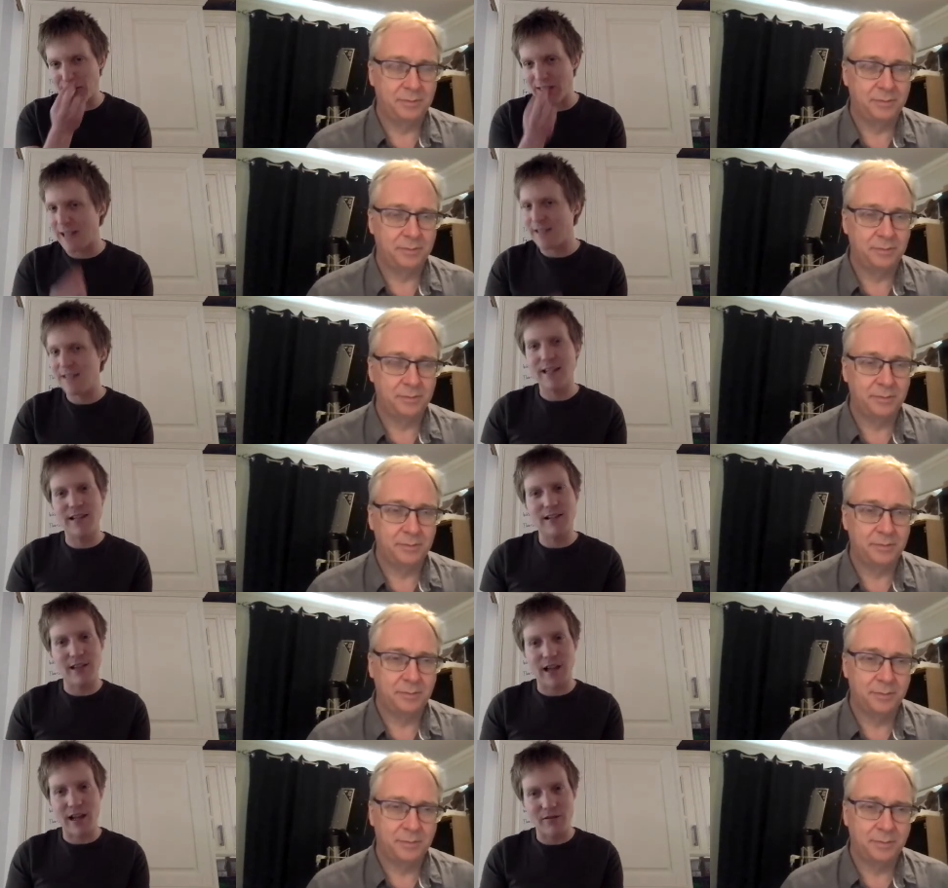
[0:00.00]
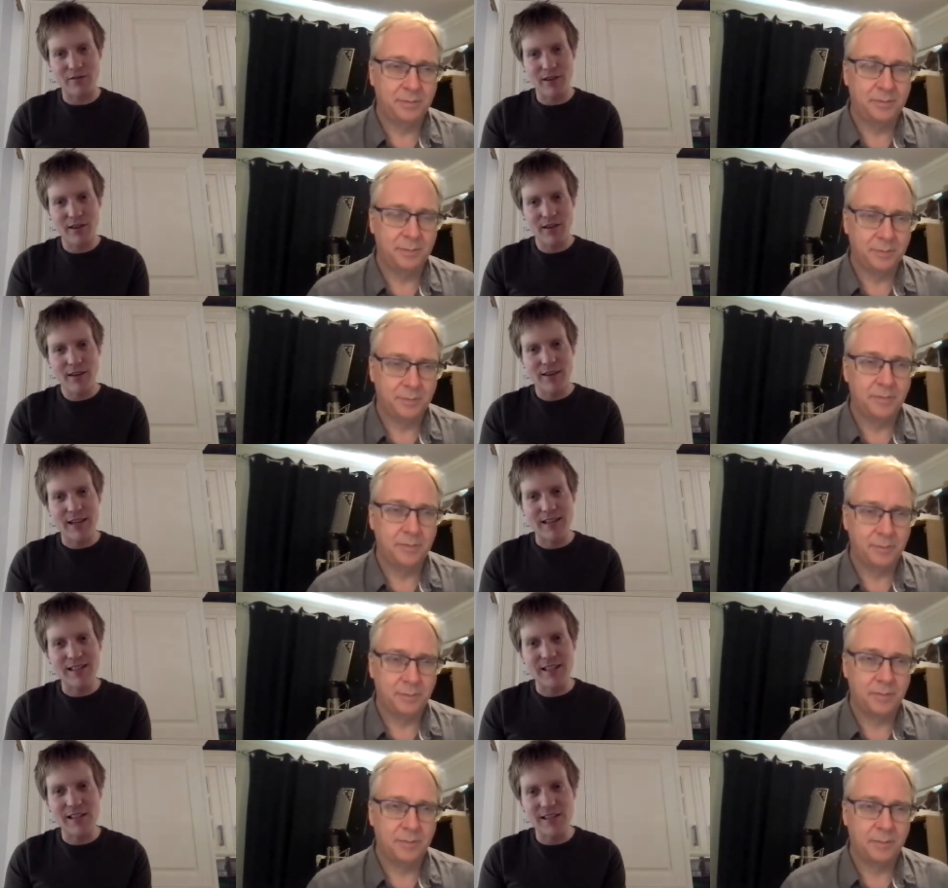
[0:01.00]
Speaker 1: that still kind of that
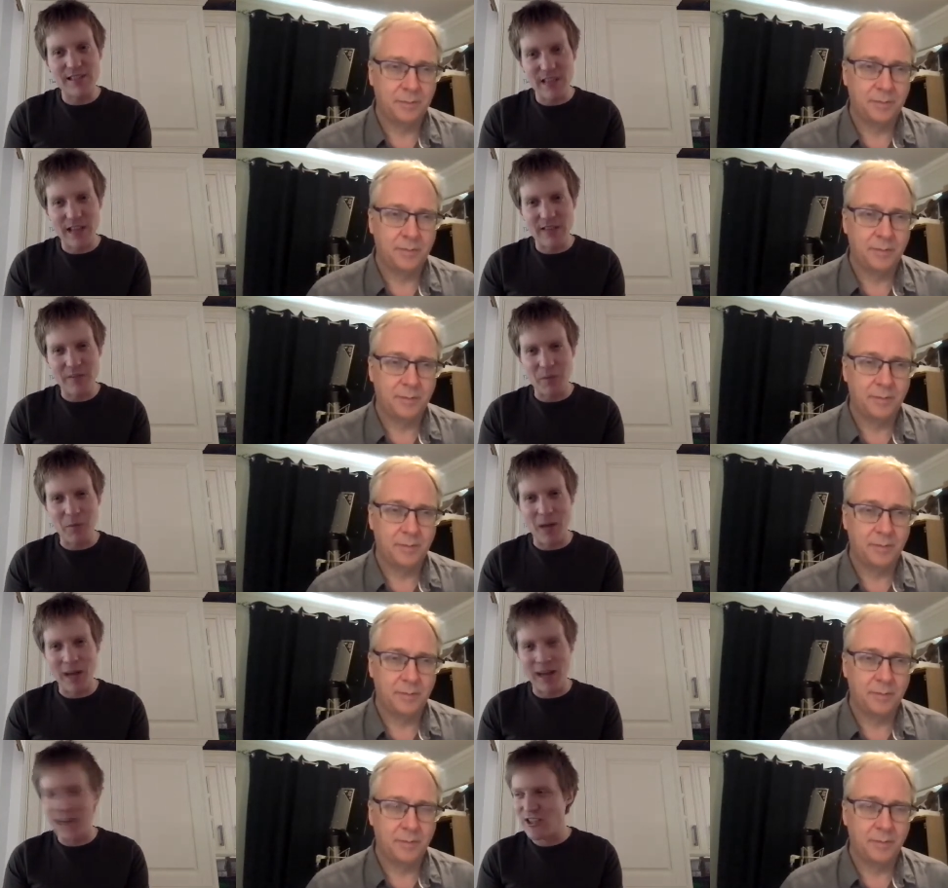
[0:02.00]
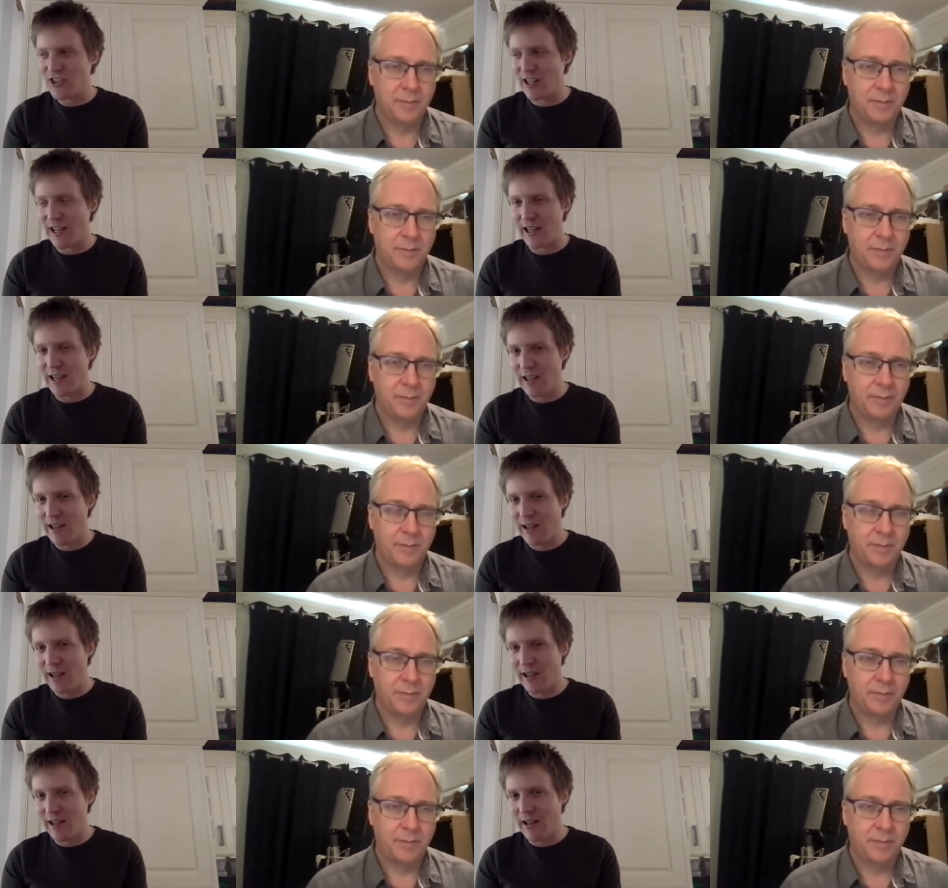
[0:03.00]
still serves me well actually.
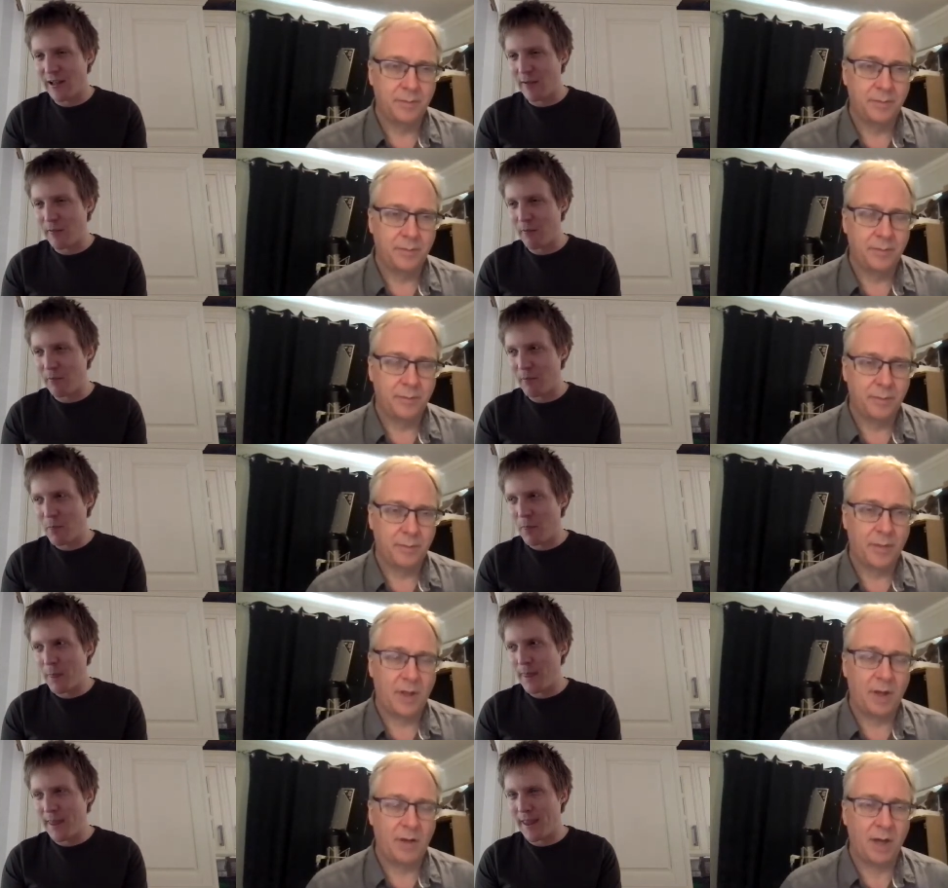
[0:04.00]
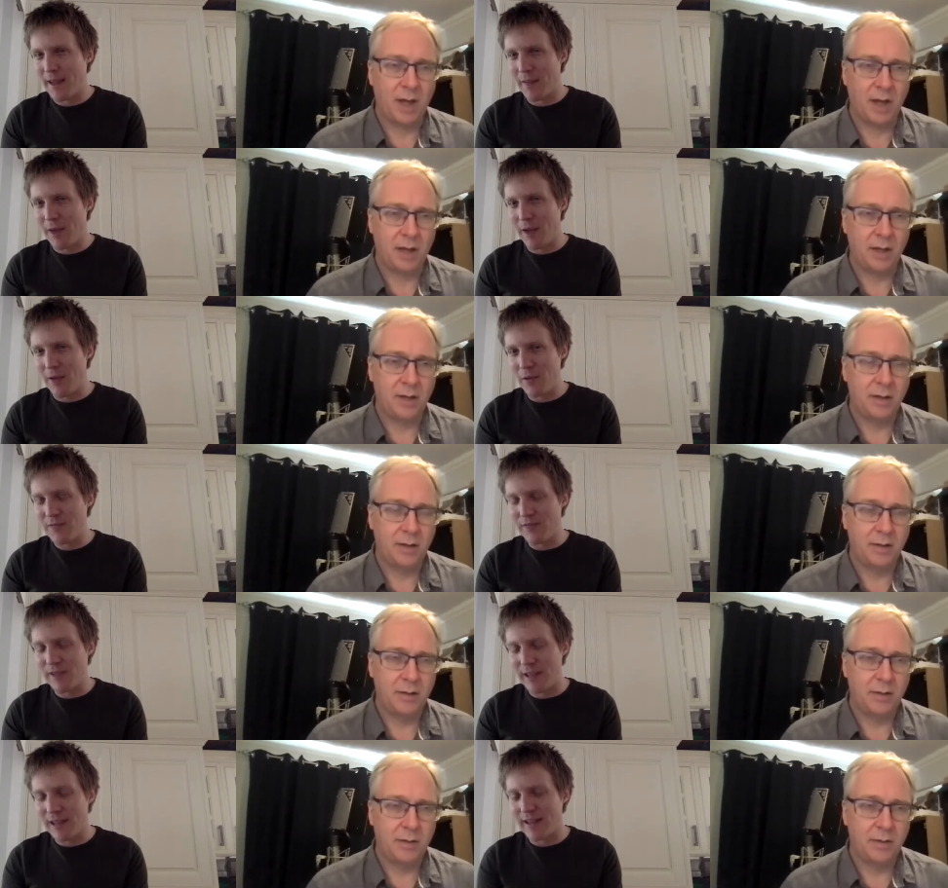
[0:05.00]
Um, I, I, always
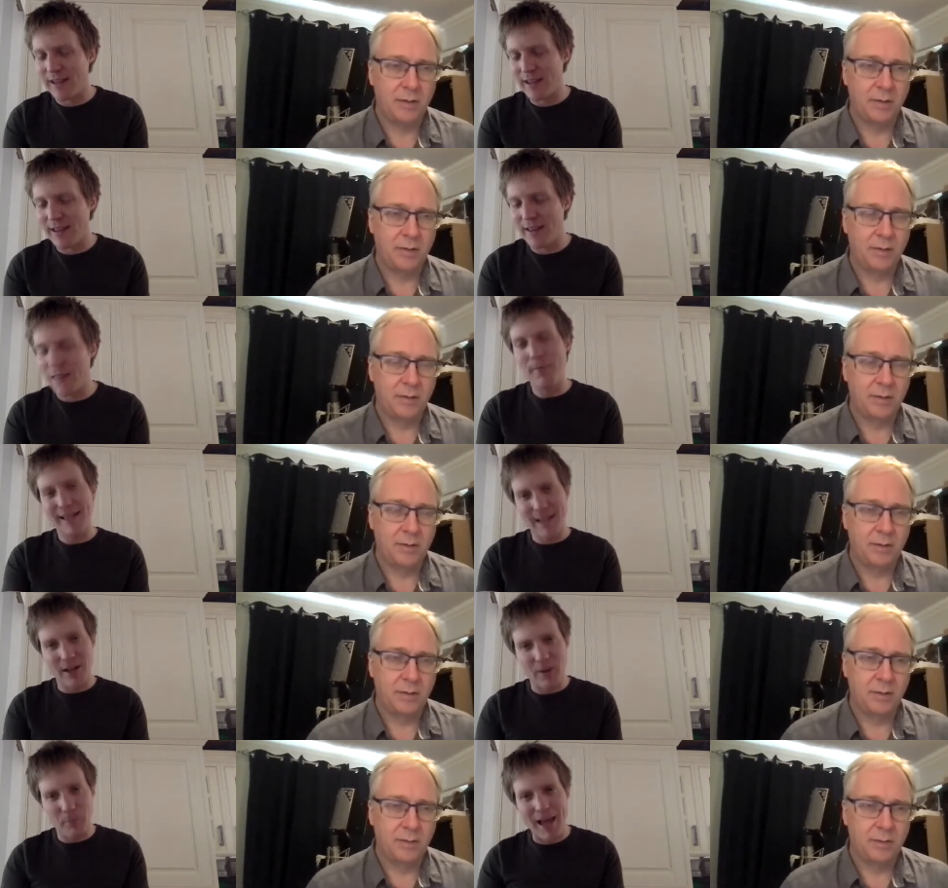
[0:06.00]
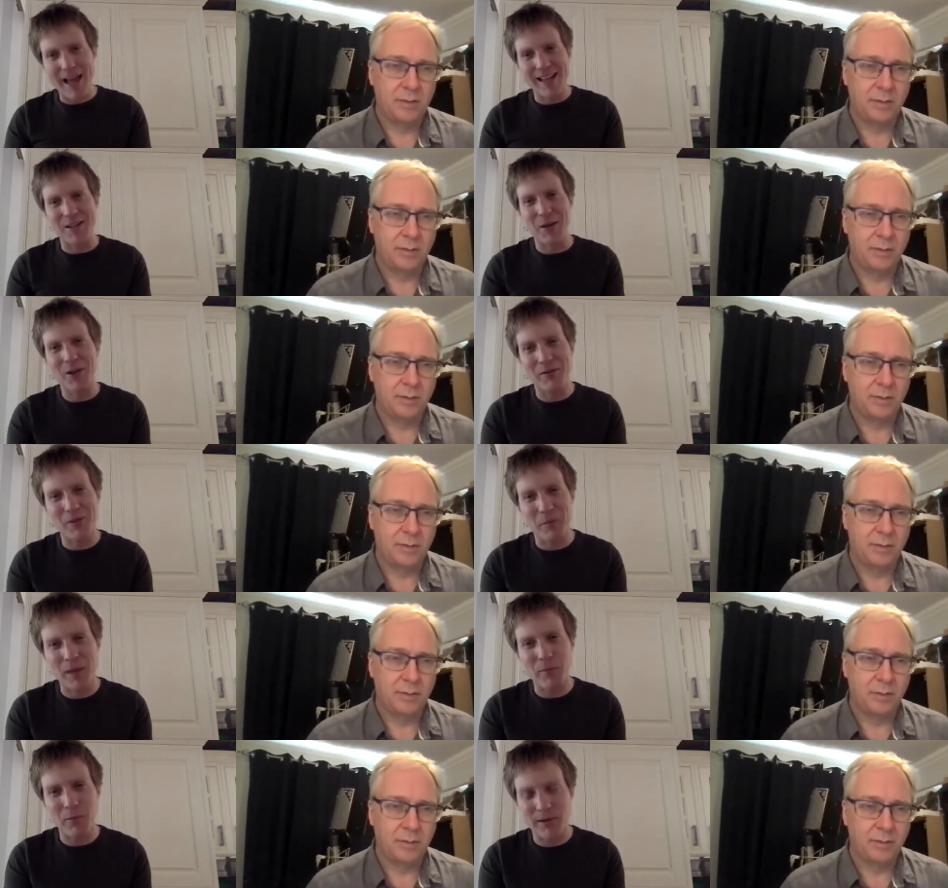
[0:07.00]
feel like you know compared to a lot of the
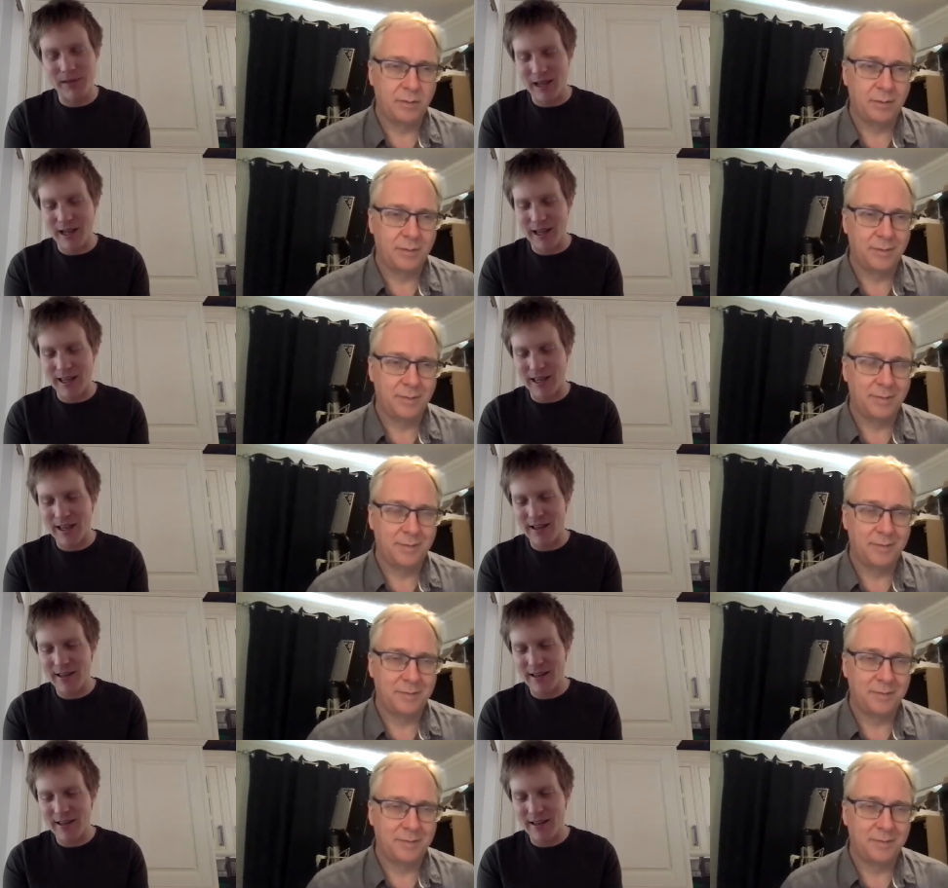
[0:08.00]
people that I uh,